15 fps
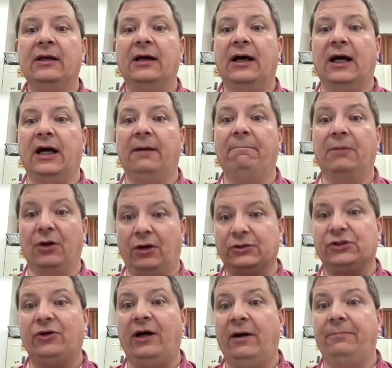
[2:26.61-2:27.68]
but
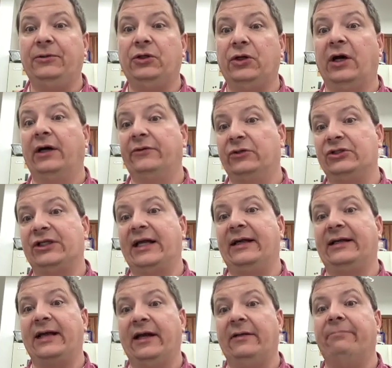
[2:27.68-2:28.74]
also help you to understand
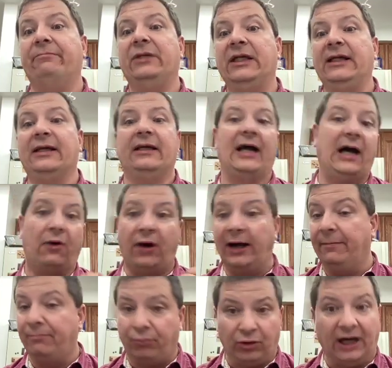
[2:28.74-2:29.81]
kind of me and how I
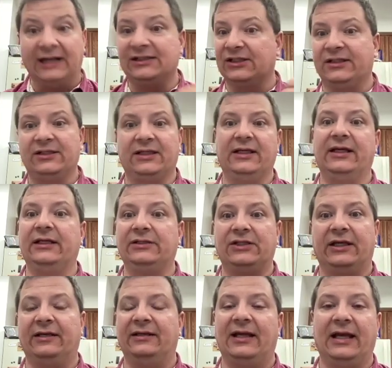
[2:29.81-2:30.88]
process things
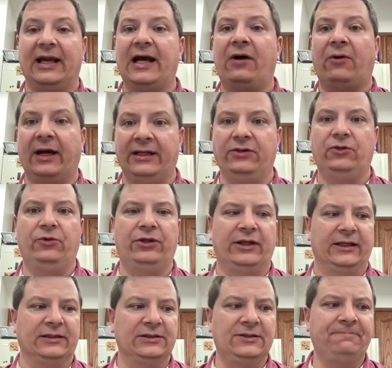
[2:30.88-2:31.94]
and how I do
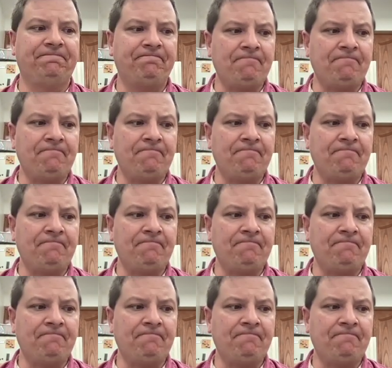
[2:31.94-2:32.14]
things.